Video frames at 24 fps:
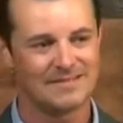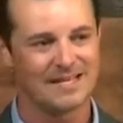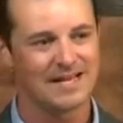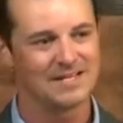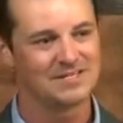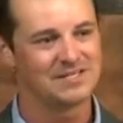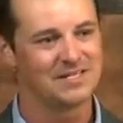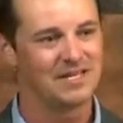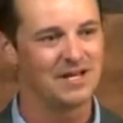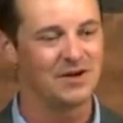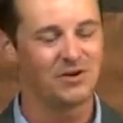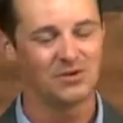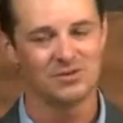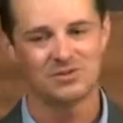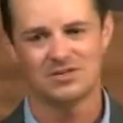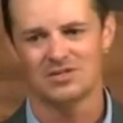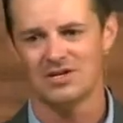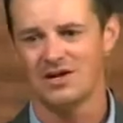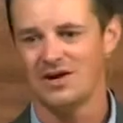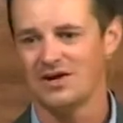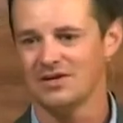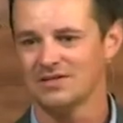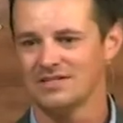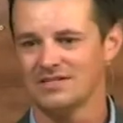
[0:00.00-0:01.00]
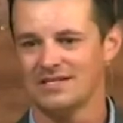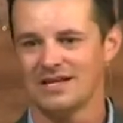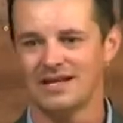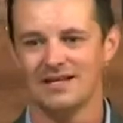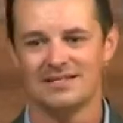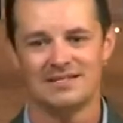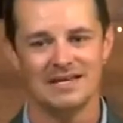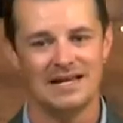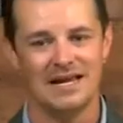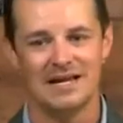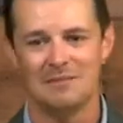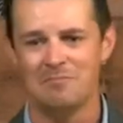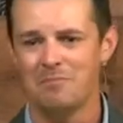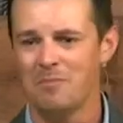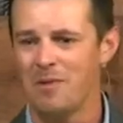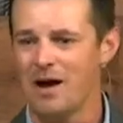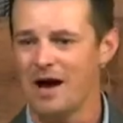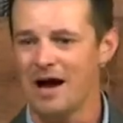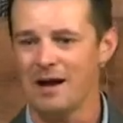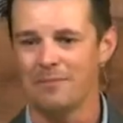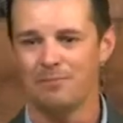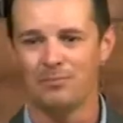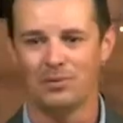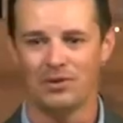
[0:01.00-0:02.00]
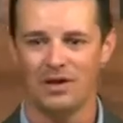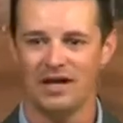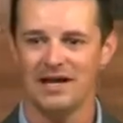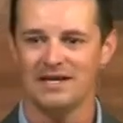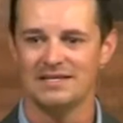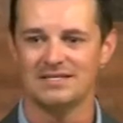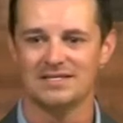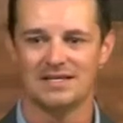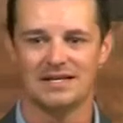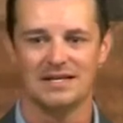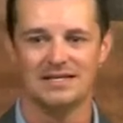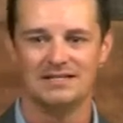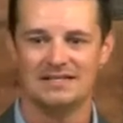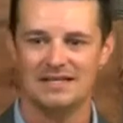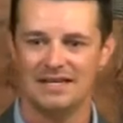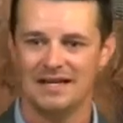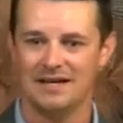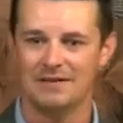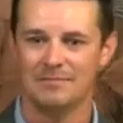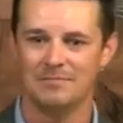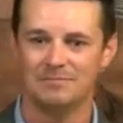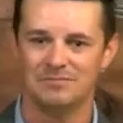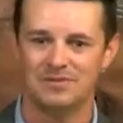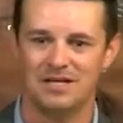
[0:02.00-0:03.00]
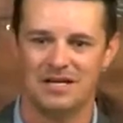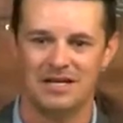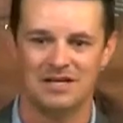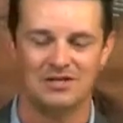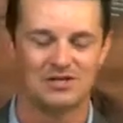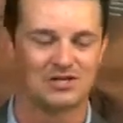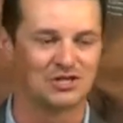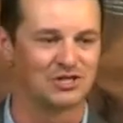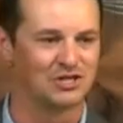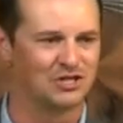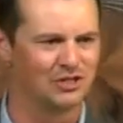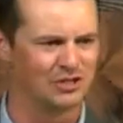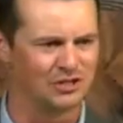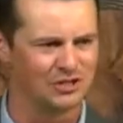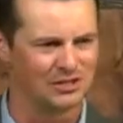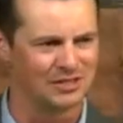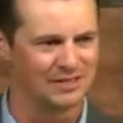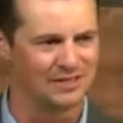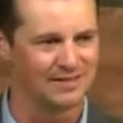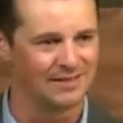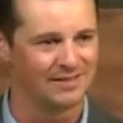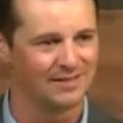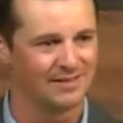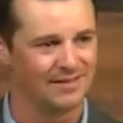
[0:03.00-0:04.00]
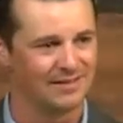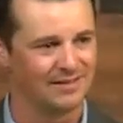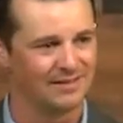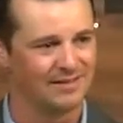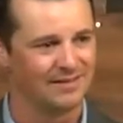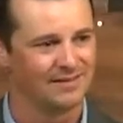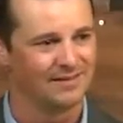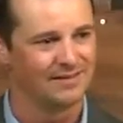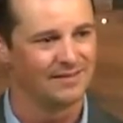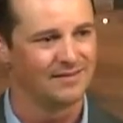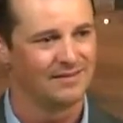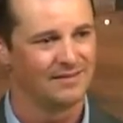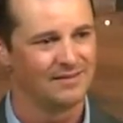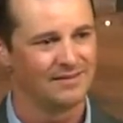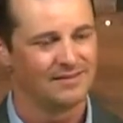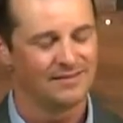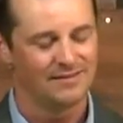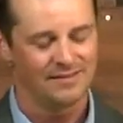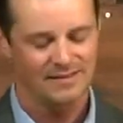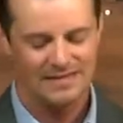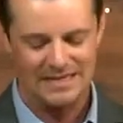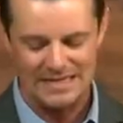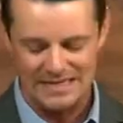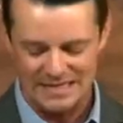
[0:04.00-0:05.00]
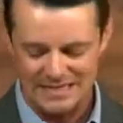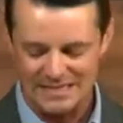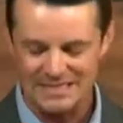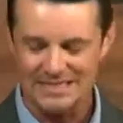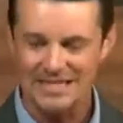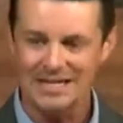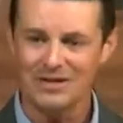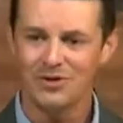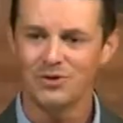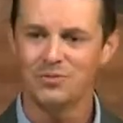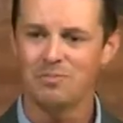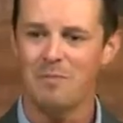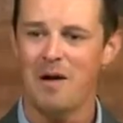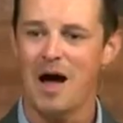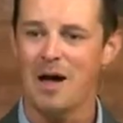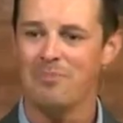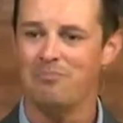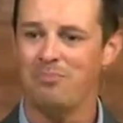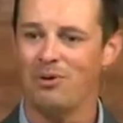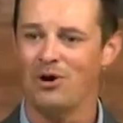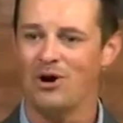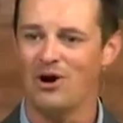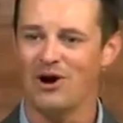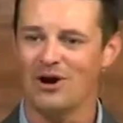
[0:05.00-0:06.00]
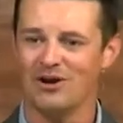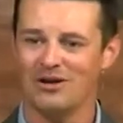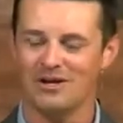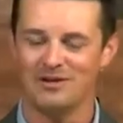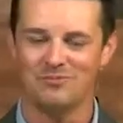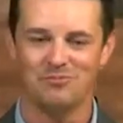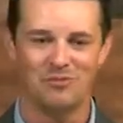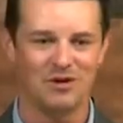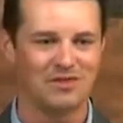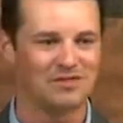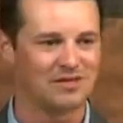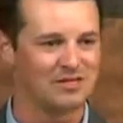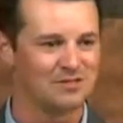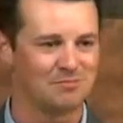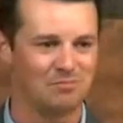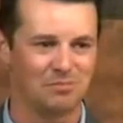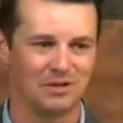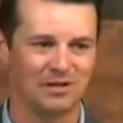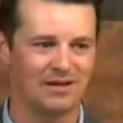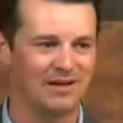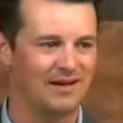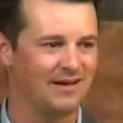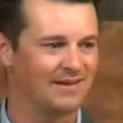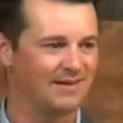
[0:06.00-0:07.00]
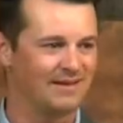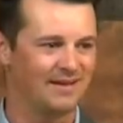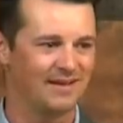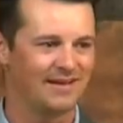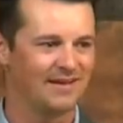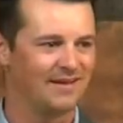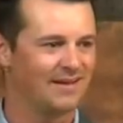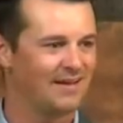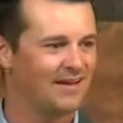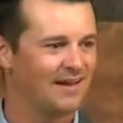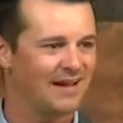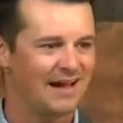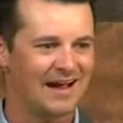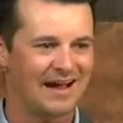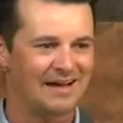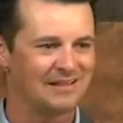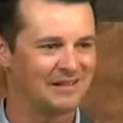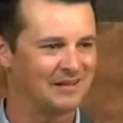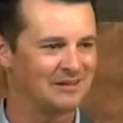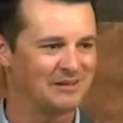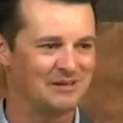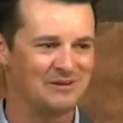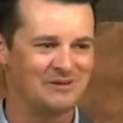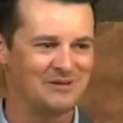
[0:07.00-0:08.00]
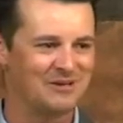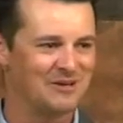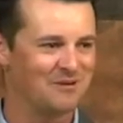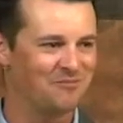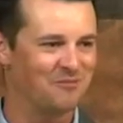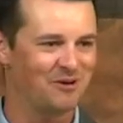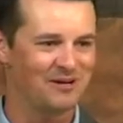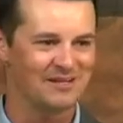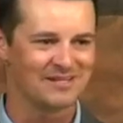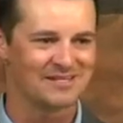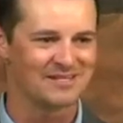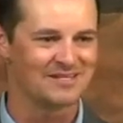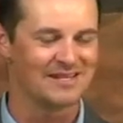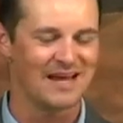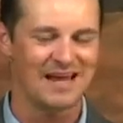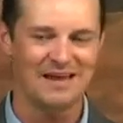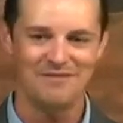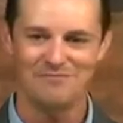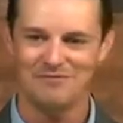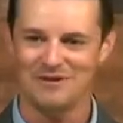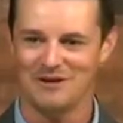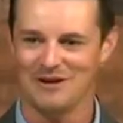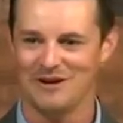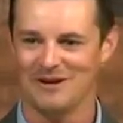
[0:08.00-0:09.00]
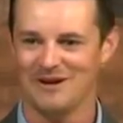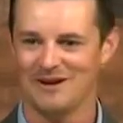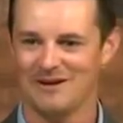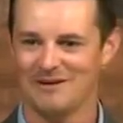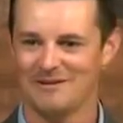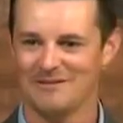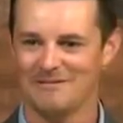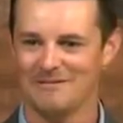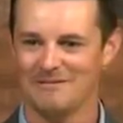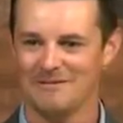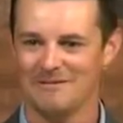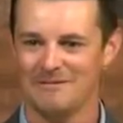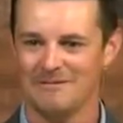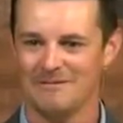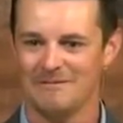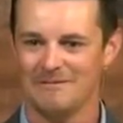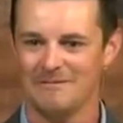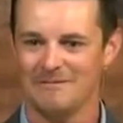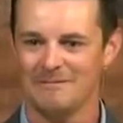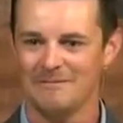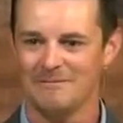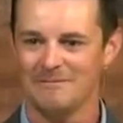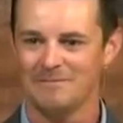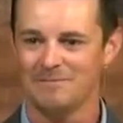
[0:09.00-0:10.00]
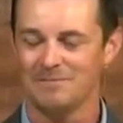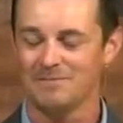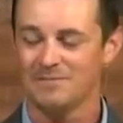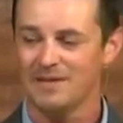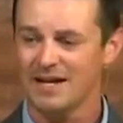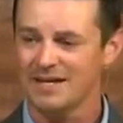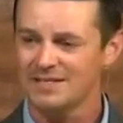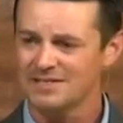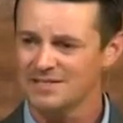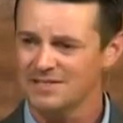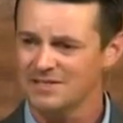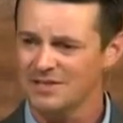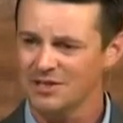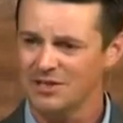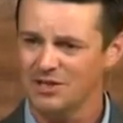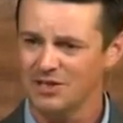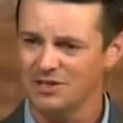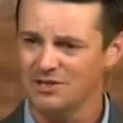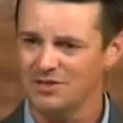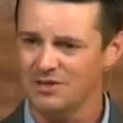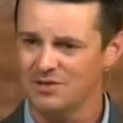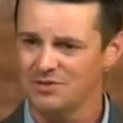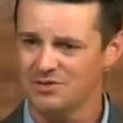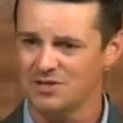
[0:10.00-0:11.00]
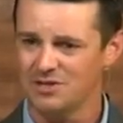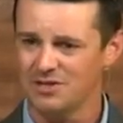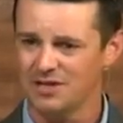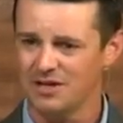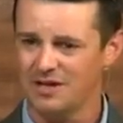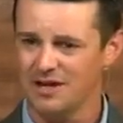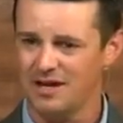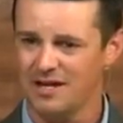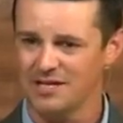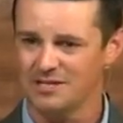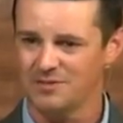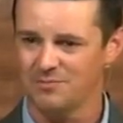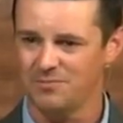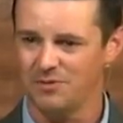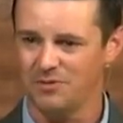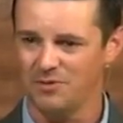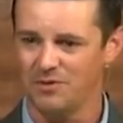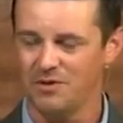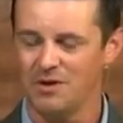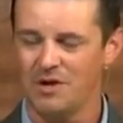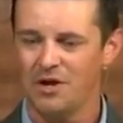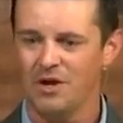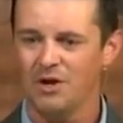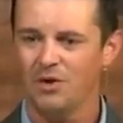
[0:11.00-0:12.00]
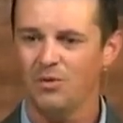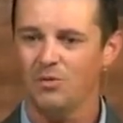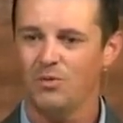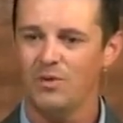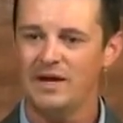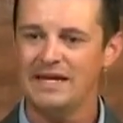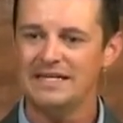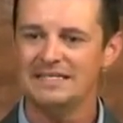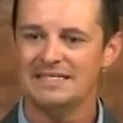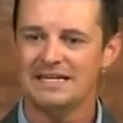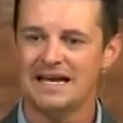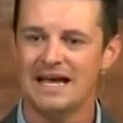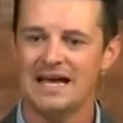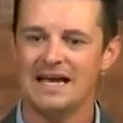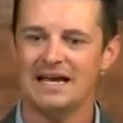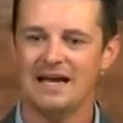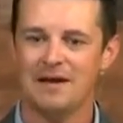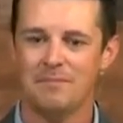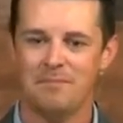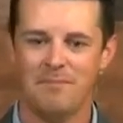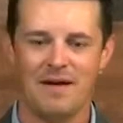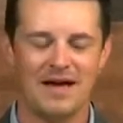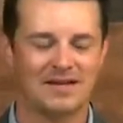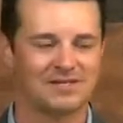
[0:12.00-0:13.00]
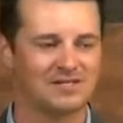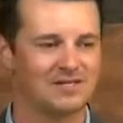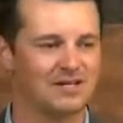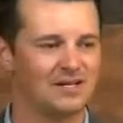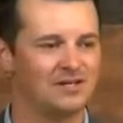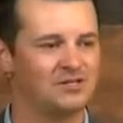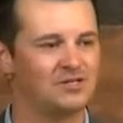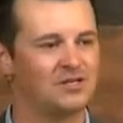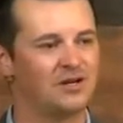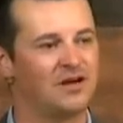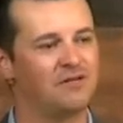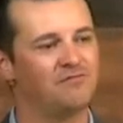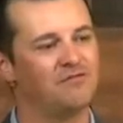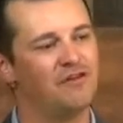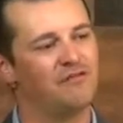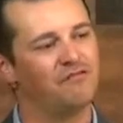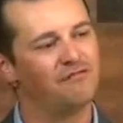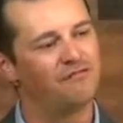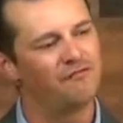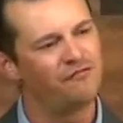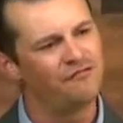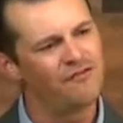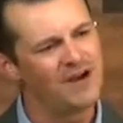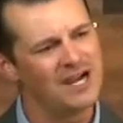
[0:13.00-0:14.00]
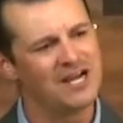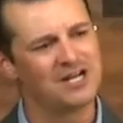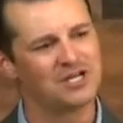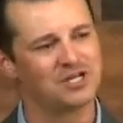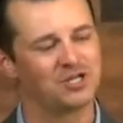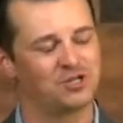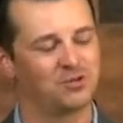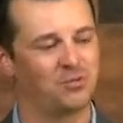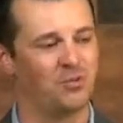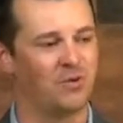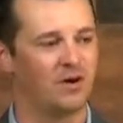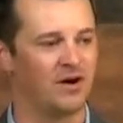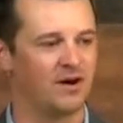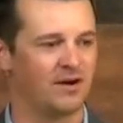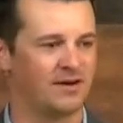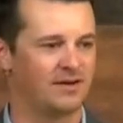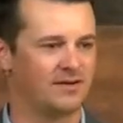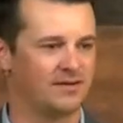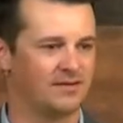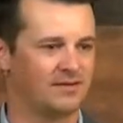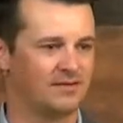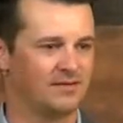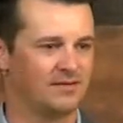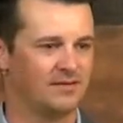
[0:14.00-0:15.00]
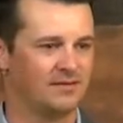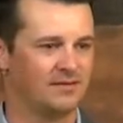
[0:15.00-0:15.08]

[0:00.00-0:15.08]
As the old song says, in my place condemned he stood. He sealed my pardon with his blood. Hallelujah, what a Savior. That's the good news of the gospel. We take a message of the finished work,